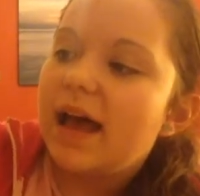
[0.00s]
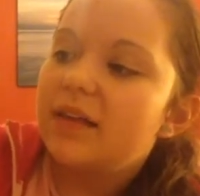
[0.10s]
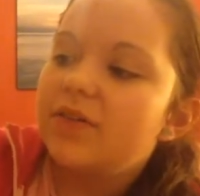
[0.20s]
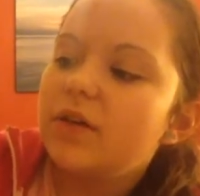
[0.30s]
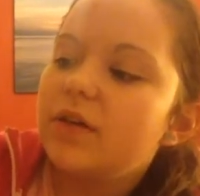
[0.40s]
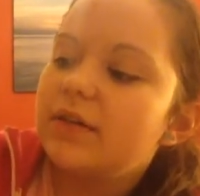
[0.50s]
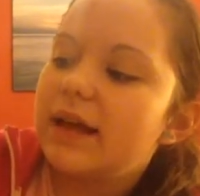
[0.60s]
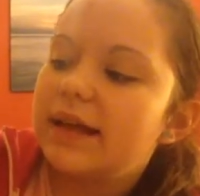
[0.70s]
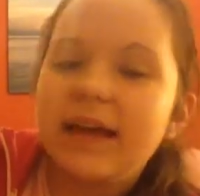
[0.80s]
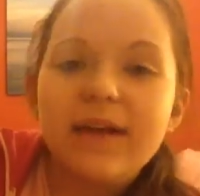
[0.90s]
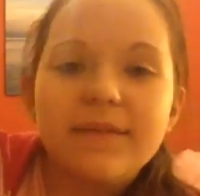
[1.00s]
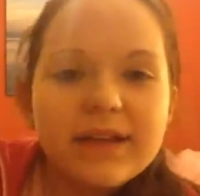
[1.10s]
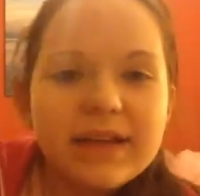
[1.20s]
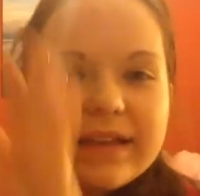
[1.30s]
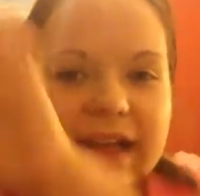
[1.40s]
And I thought it was like
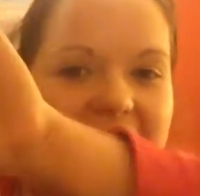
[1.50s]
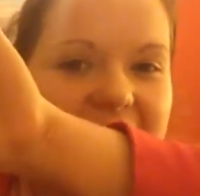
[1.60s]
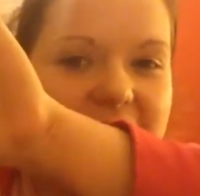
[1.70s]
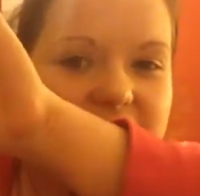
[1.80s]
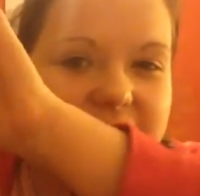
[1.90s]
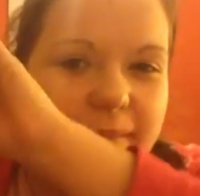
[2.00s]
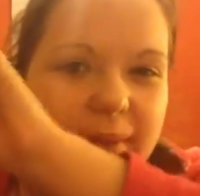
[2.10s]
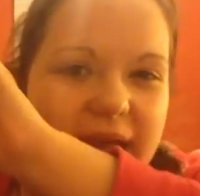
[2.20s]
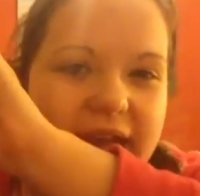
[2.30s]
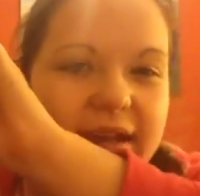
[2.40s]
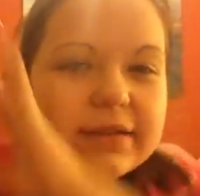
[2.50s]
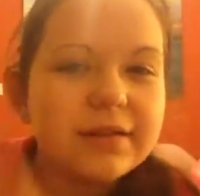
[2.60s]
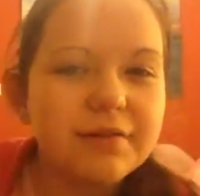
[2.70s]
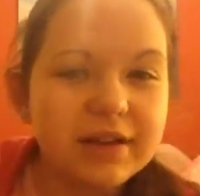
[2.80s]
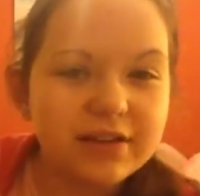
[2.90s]
really nice because it's like pink,
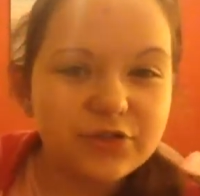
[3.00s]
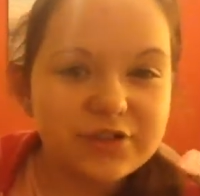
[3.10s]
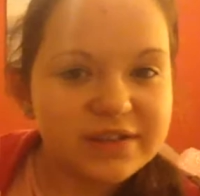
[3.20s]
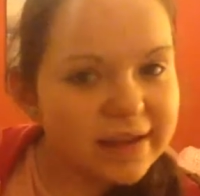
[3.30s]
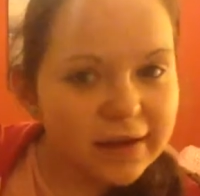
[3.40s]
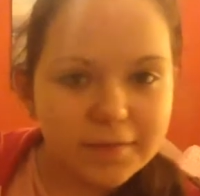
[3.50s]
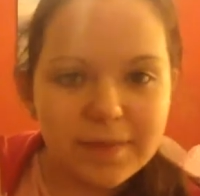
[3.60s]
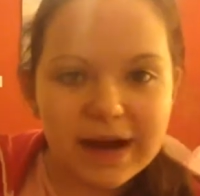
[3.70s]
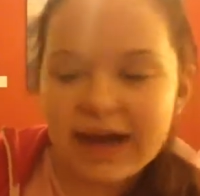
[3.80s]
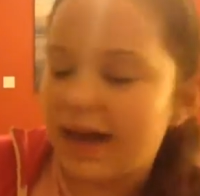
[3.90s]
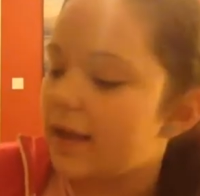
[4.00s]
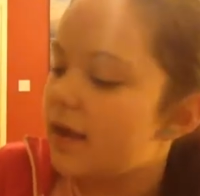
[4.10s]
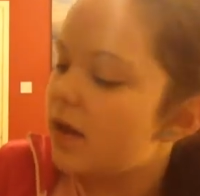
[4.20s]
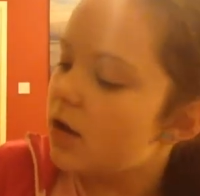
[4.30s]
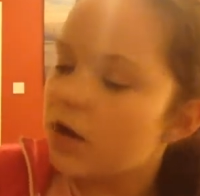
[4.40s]
so it could just sit on my
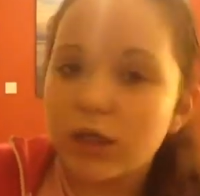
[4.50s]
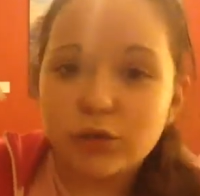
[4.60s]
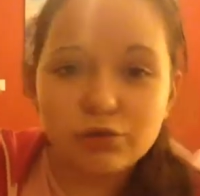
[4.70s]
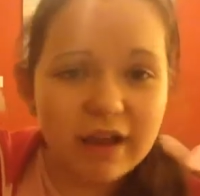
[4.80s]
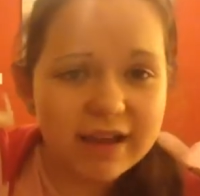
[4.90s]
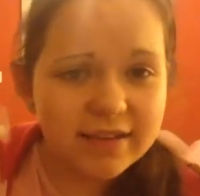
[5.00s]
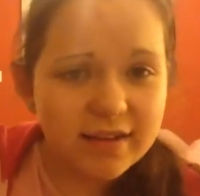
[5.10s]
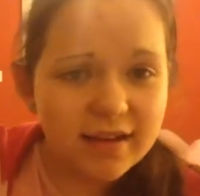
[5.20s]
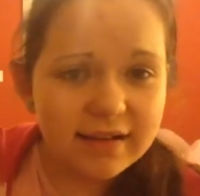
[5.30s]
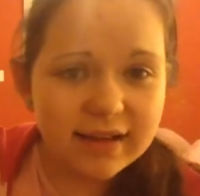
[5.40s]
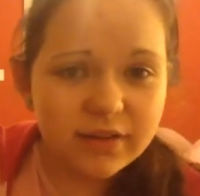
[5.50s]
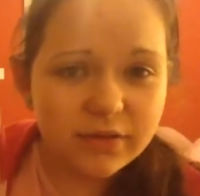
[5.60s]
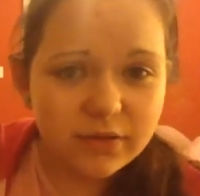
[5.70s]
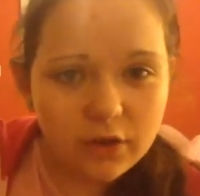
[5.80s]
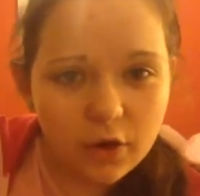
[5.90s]
dresser and it
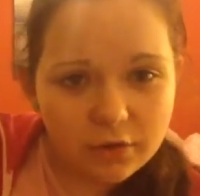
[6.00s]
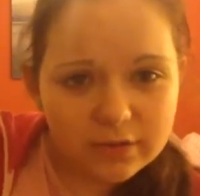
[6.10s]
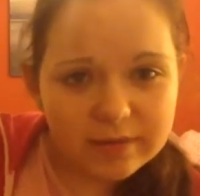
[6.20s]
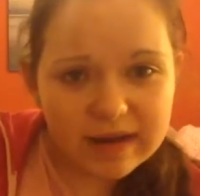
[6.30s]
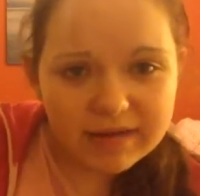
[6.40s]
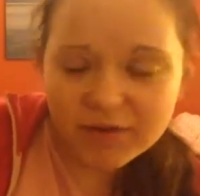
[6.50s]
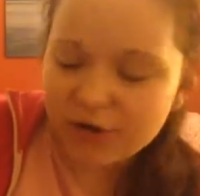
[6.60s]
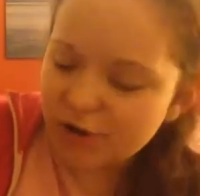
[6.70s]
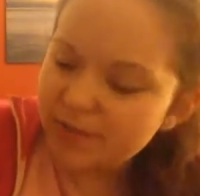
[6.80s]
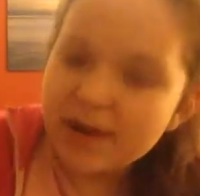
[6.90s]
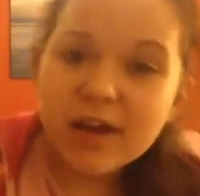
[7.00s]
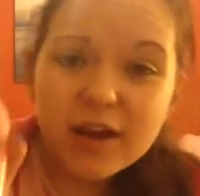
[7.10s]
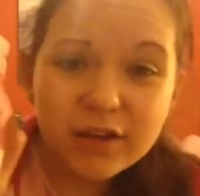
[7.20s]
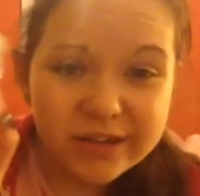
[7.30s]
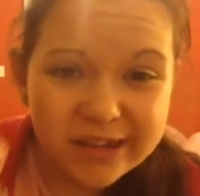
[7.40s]
goes in my room.
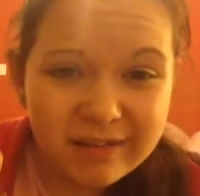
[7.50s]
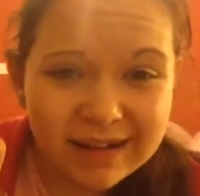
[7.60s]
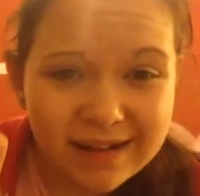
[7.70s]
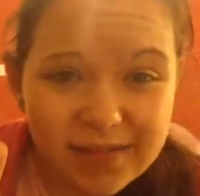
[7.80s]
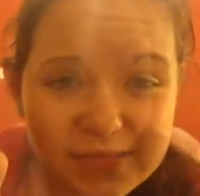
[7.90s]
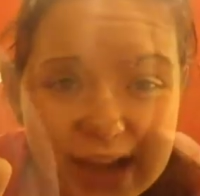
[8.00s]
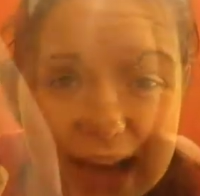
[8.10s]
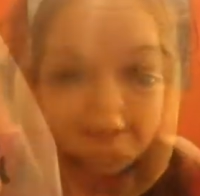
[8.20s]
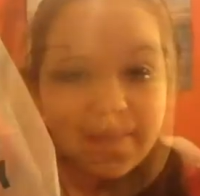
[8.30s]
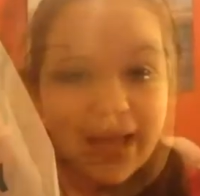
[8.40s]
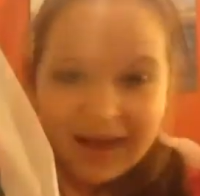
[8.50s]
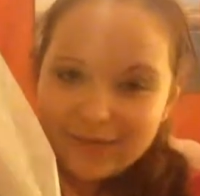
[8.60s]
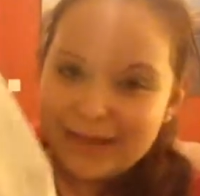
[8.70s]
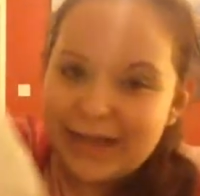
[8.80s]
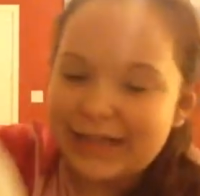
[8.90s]
So I got that.
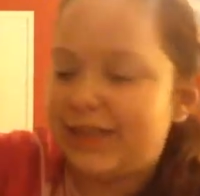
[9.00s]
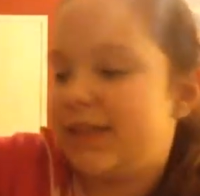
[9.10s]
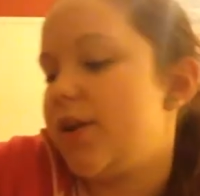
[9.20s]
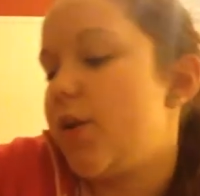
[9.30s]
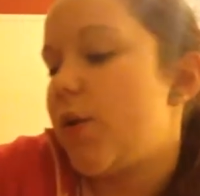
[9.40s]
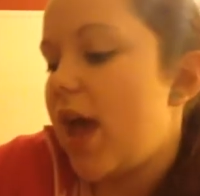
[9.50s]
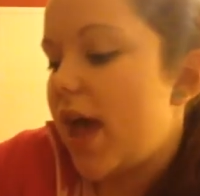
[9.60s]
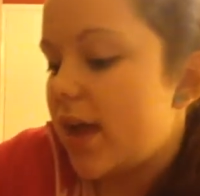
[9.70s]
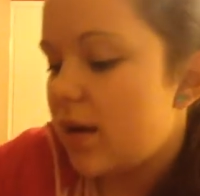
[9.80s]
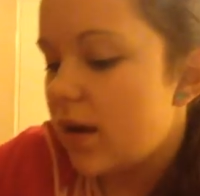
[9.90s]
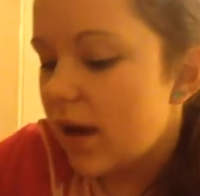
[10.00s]
Poundland. Okay.